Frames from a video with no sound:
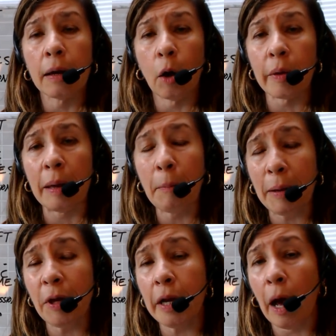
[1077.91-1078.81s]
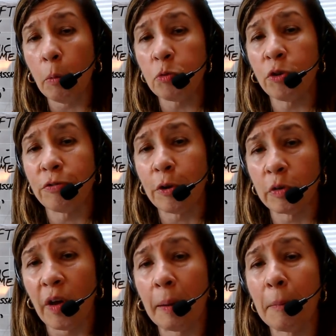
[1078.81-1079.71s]
Okay, maybe it helped you for a
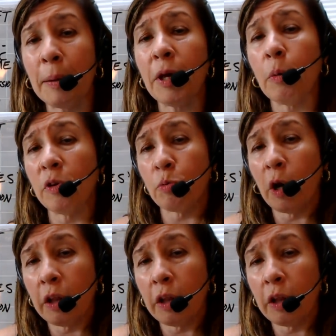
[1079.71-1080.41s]
time. Maybe it was one of